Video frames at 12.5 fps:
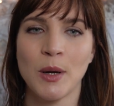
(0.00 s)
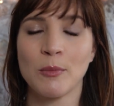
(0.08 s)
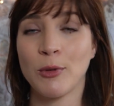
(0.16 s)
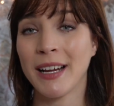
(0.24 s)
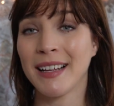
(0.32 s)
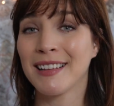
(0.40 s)

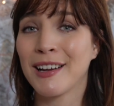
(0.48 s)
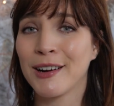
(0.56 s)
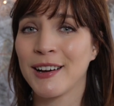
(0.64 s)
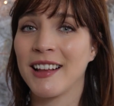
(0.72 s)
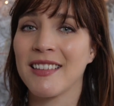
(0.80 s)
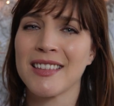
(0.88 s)
bright
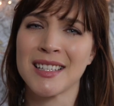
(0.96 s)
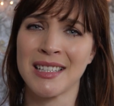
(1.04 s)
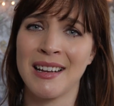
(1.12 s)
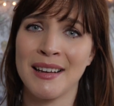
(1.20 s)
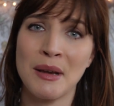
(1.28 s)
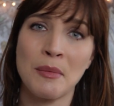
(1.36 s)
clarity of the
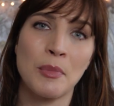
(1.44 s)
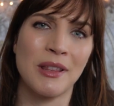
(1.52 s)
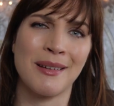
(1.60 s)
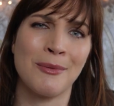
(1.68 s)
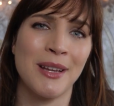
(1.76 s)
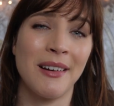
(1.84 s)
sun, but
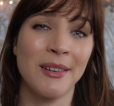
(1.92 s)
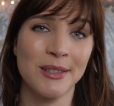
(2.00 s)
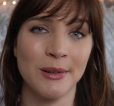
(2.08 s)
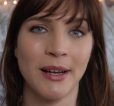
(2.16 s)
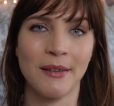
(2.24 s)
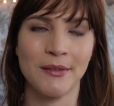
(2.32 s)
then we
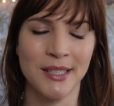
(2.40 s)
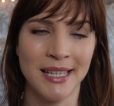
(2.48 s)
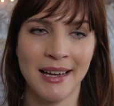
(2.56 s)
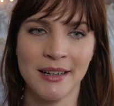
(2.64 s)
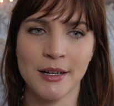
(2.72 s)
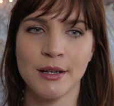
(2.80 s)
also have
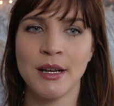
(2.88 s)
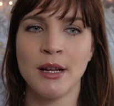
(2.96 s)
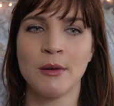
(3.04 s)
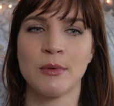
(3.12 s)
Saturn,